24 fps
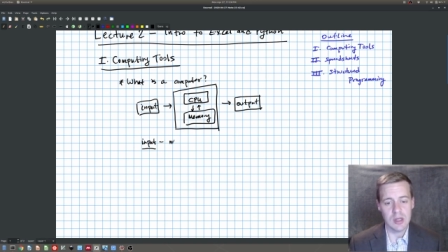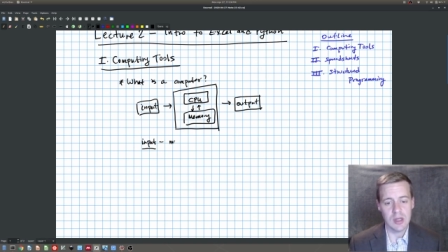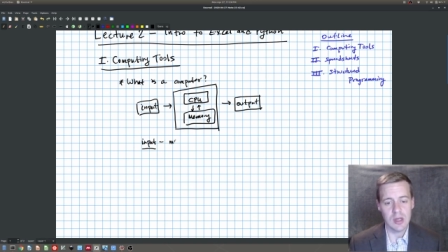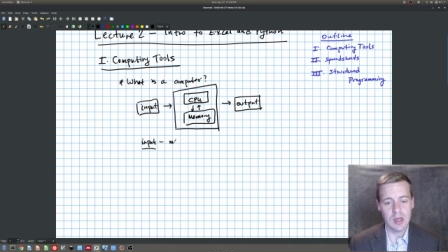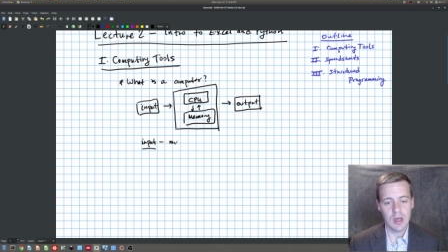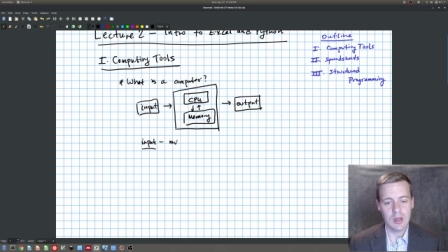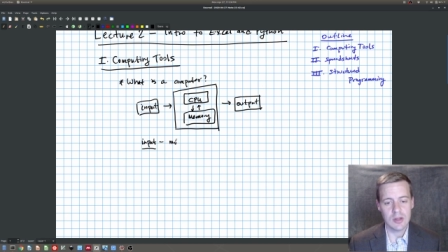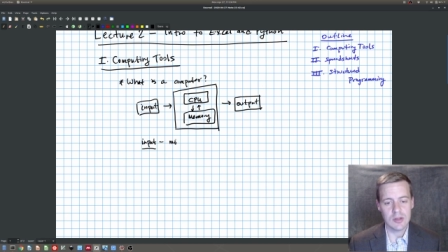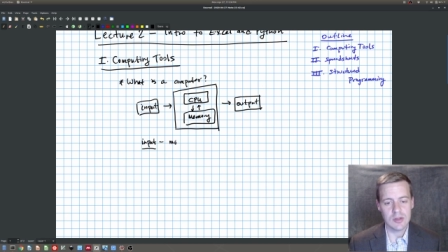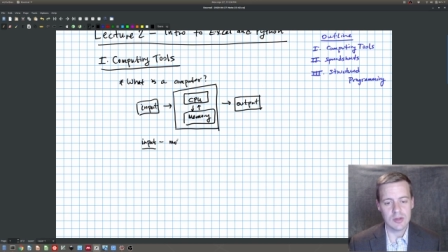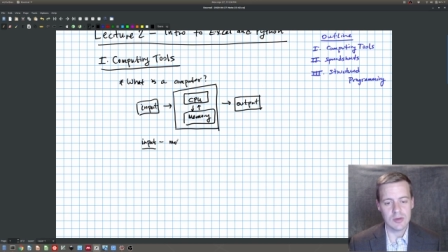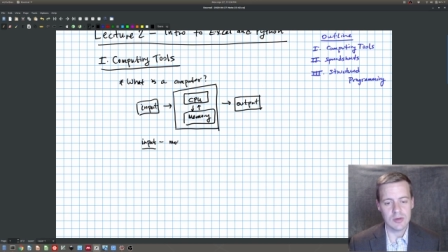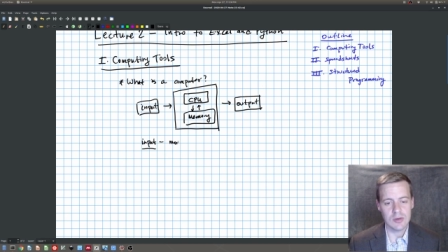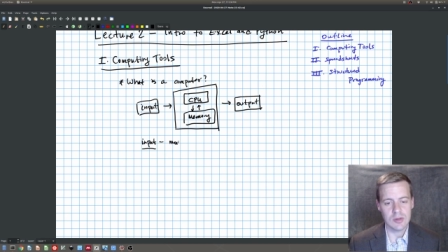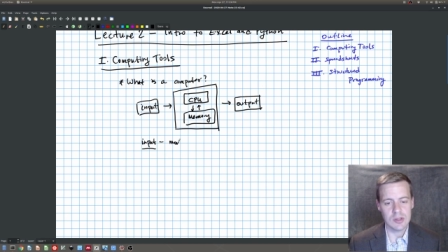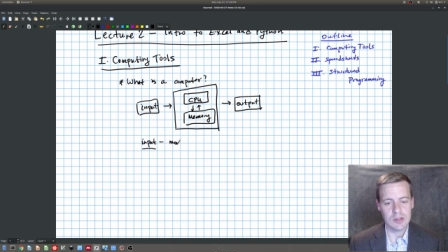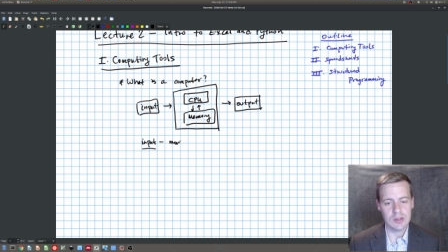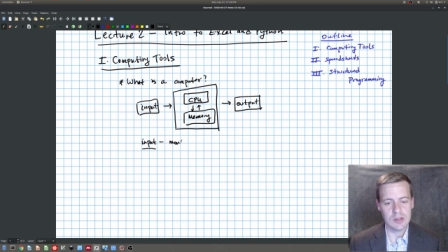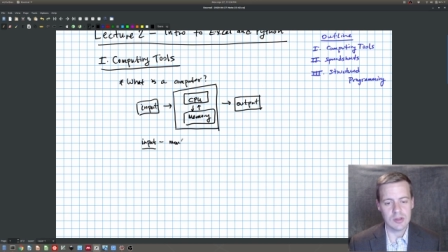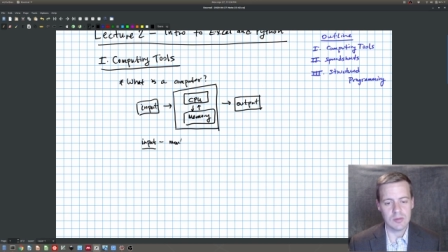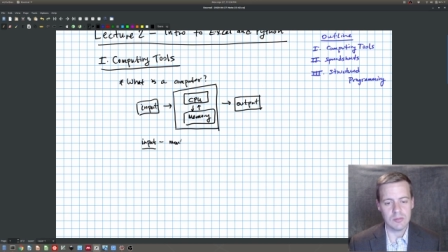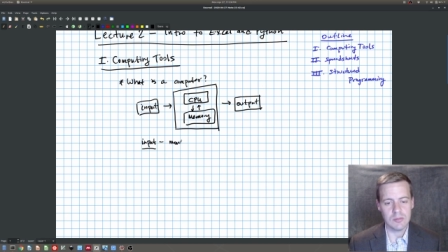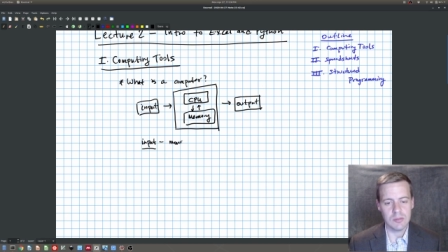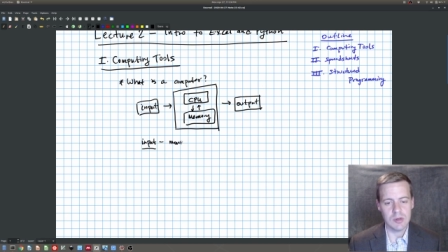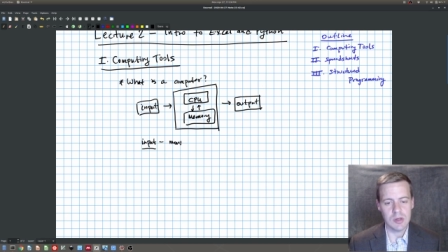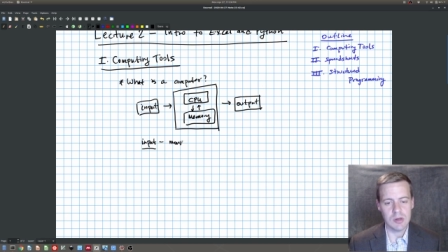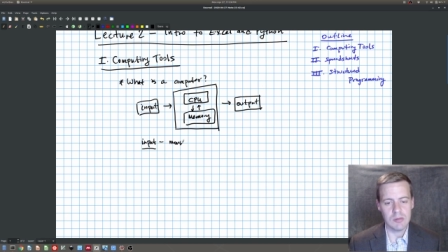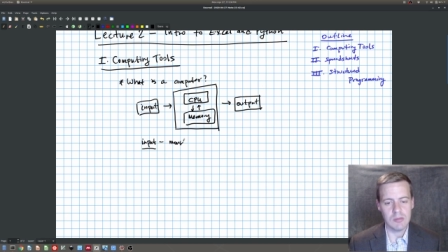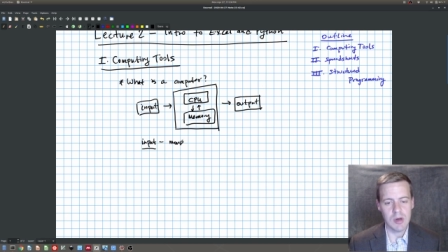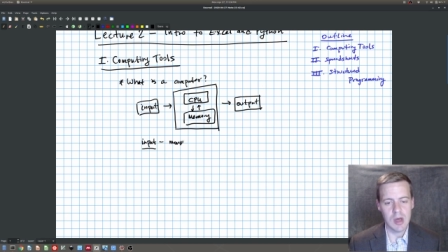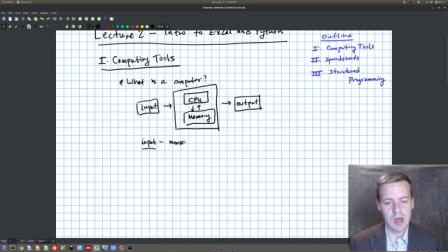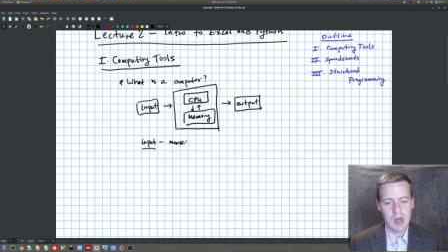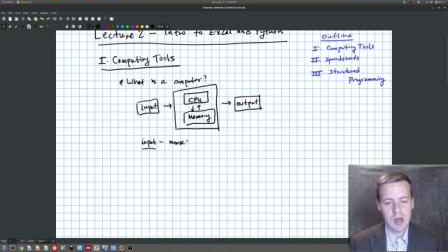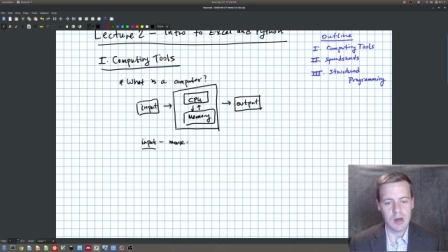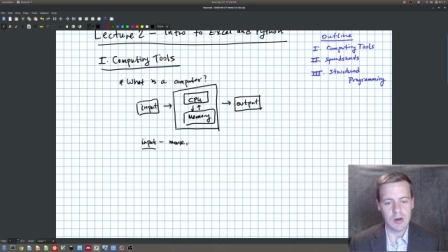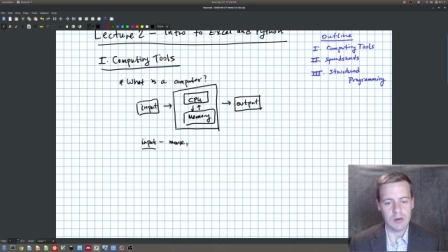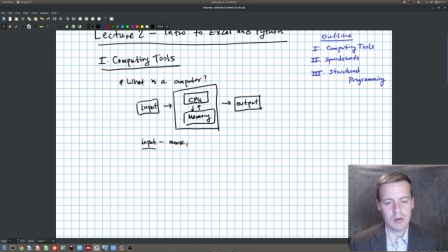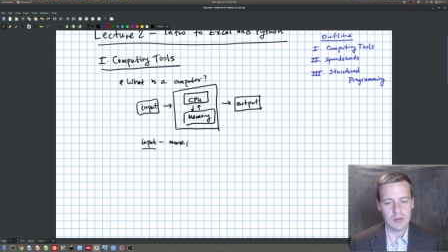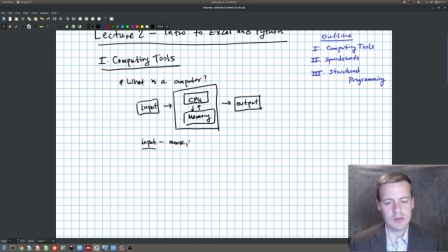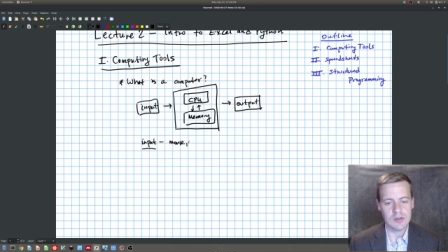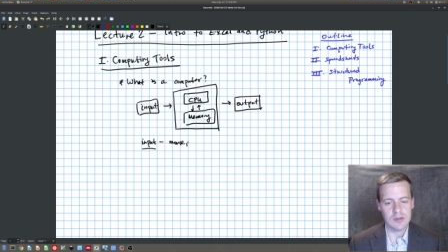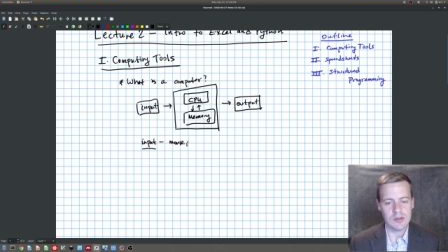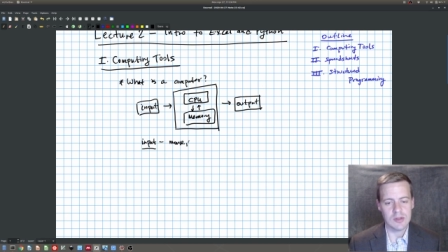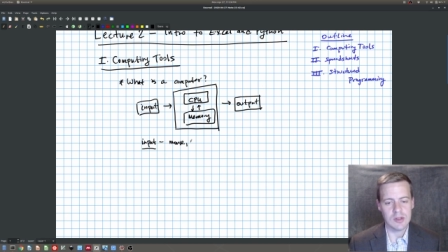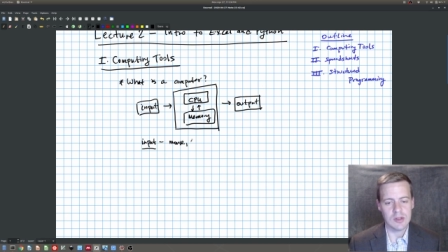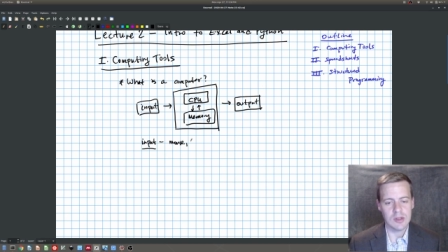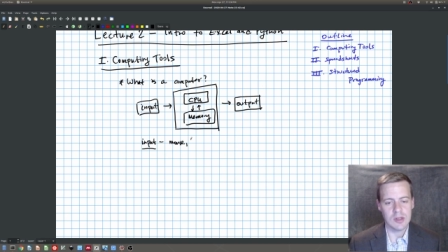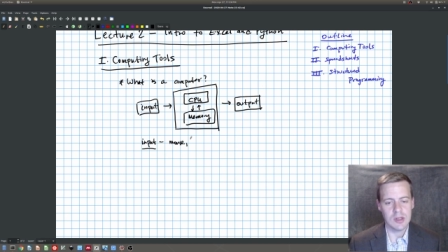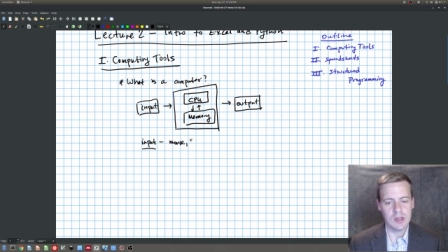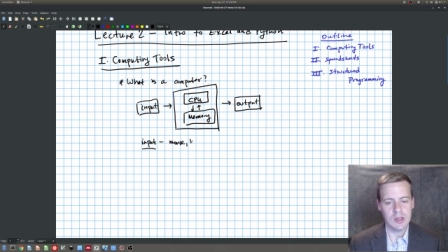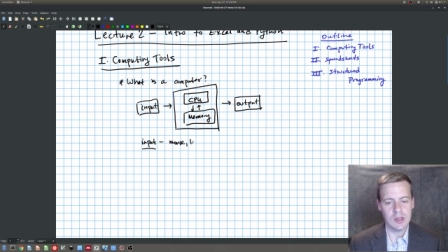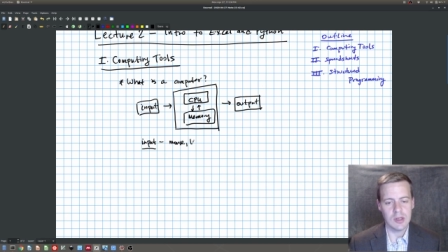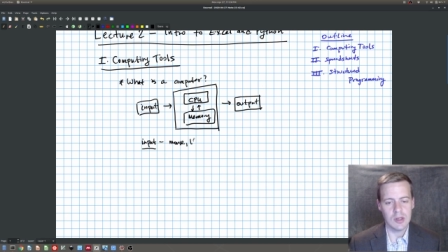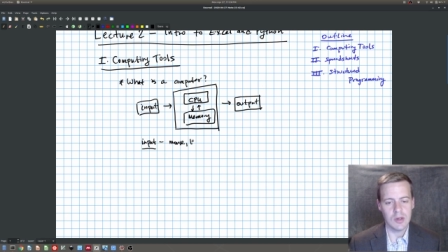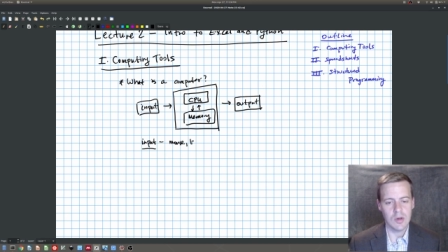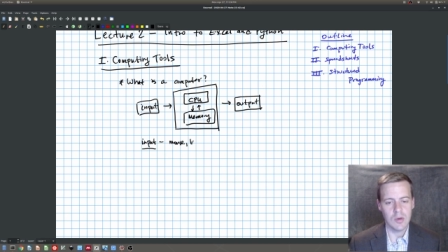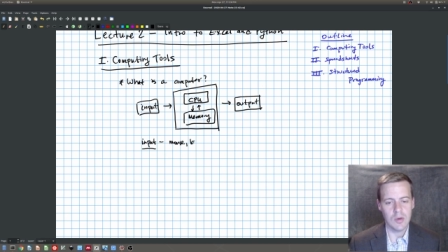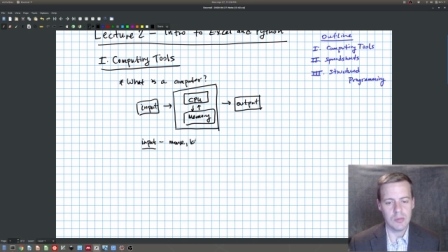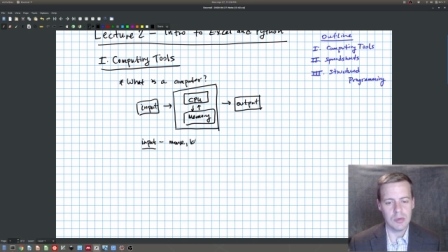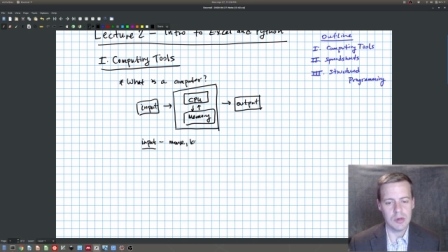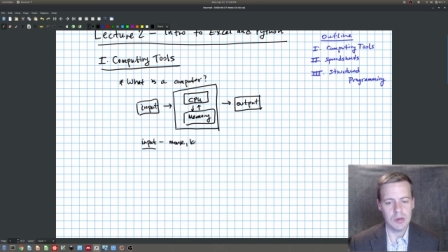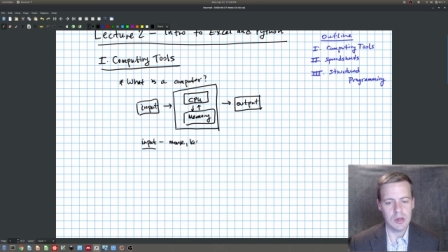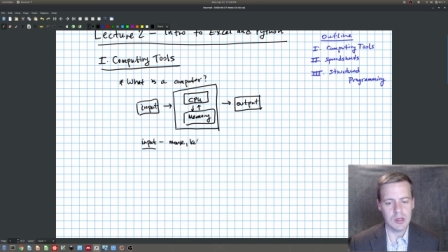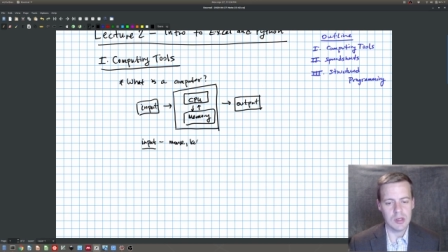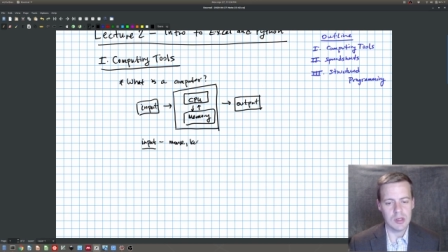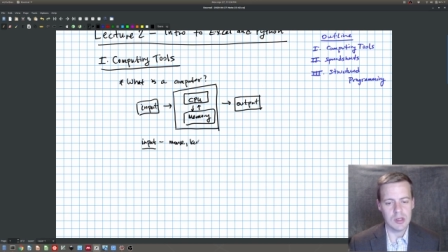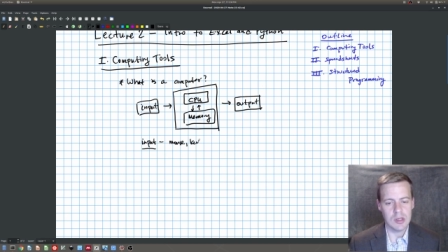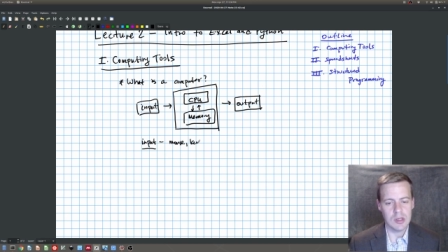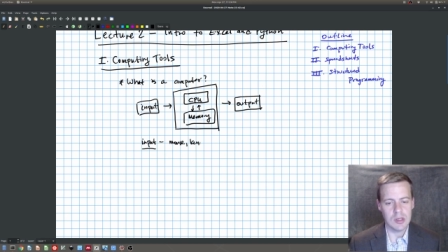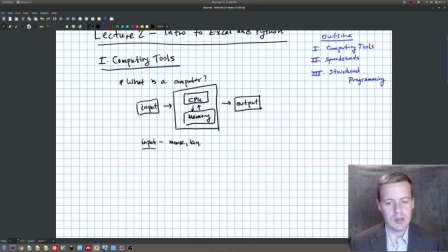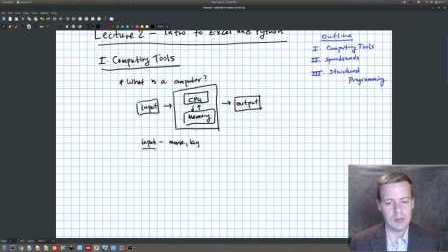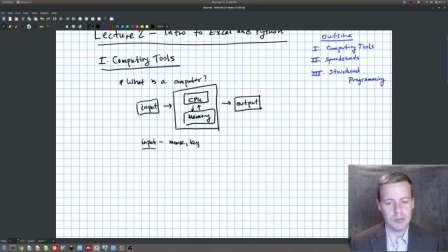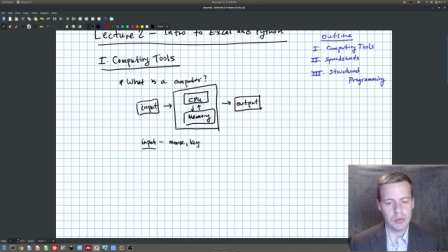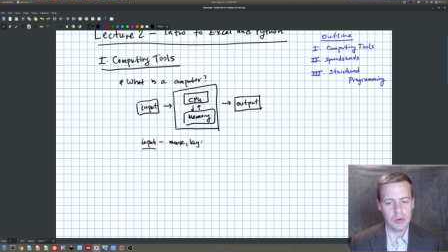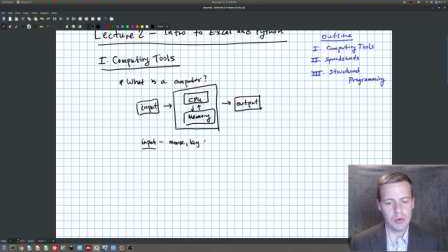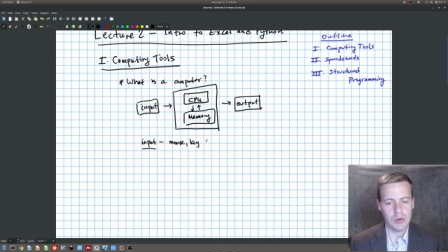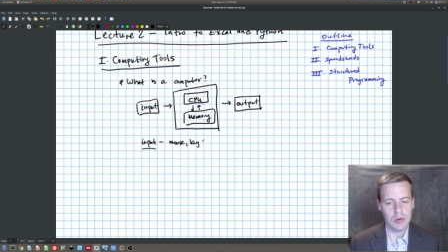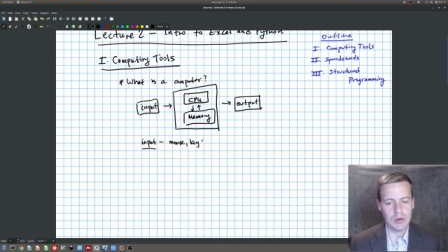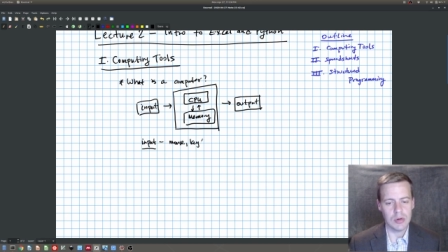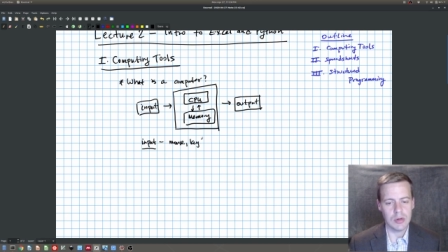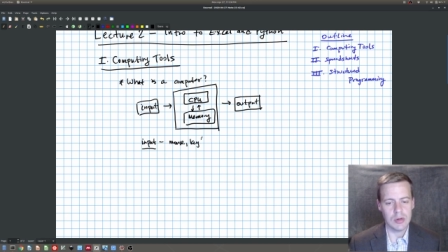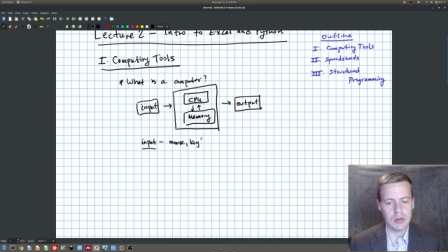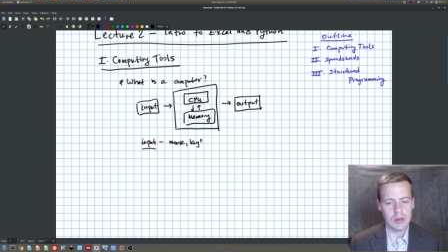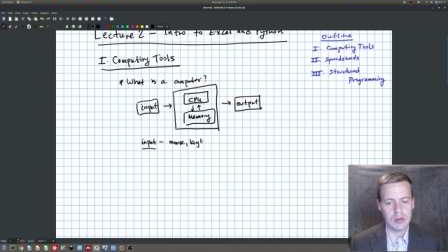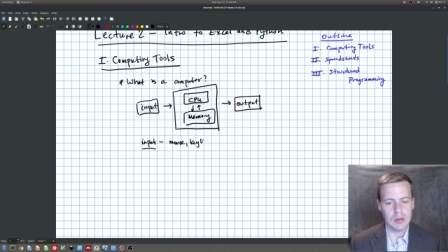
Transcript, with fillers: So this could be a mouse, could be a keyboard,